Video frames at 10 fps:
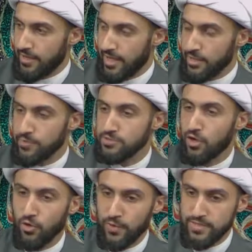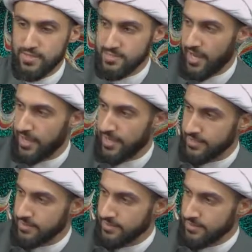And he was always a sign
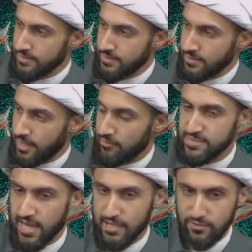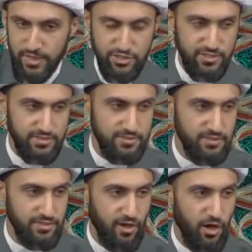of his adoration,
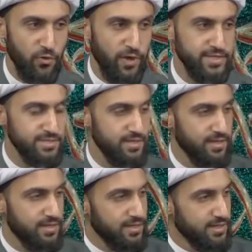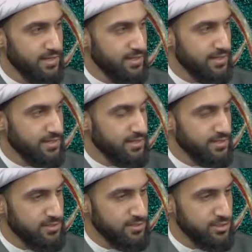always
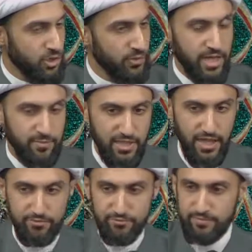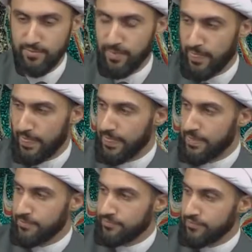showing him love.
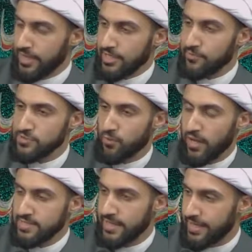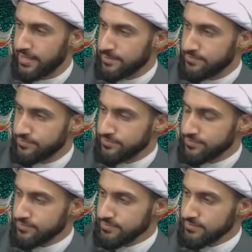And it was one day
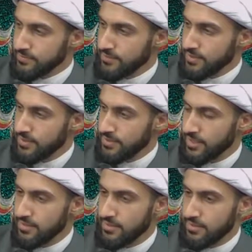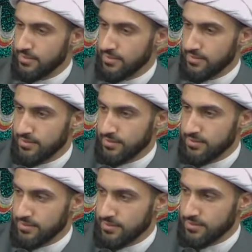that
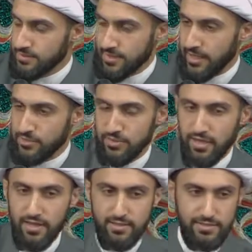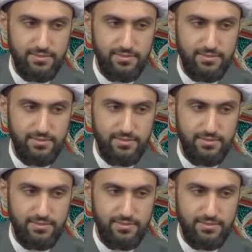Sayyidul Khalq